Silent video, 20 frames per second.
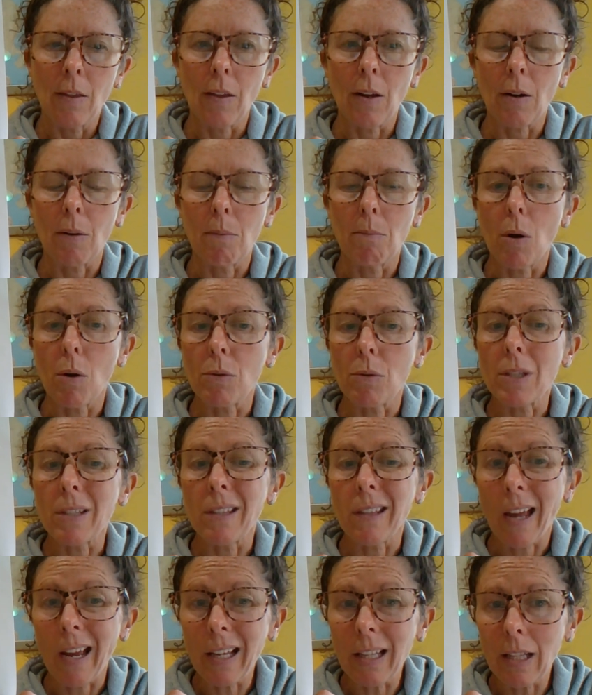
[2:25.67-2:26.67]
There most
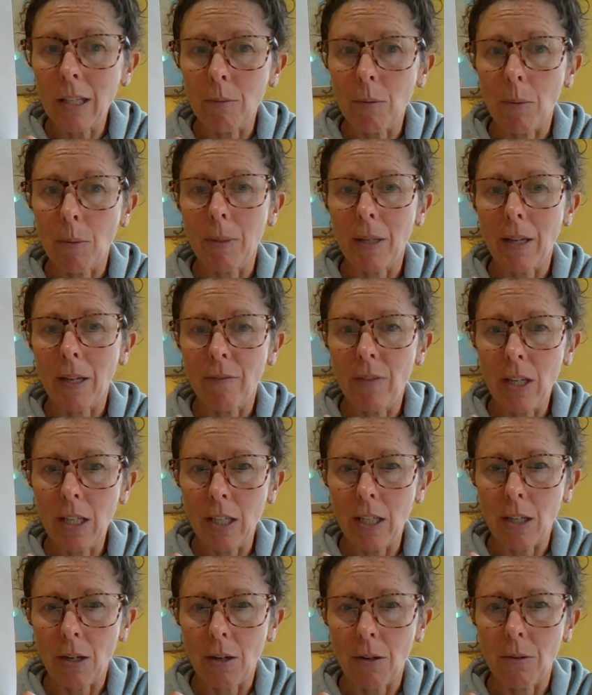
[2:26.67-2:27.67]
likely will be a
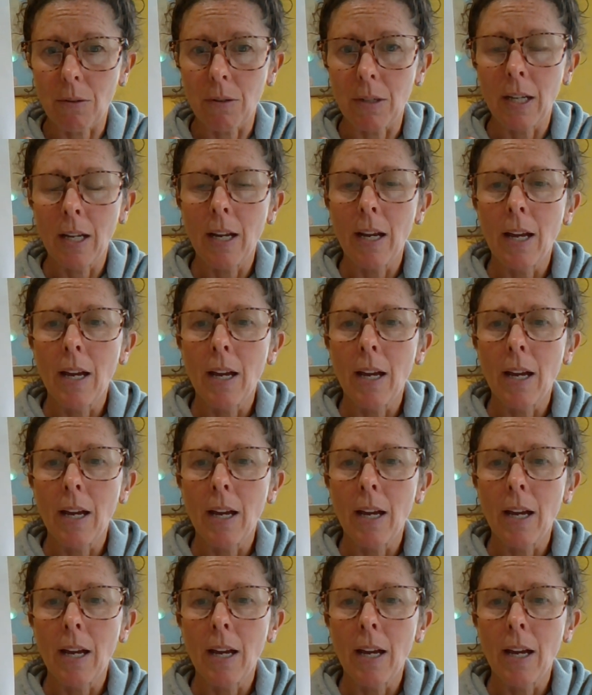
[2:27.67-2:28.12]
video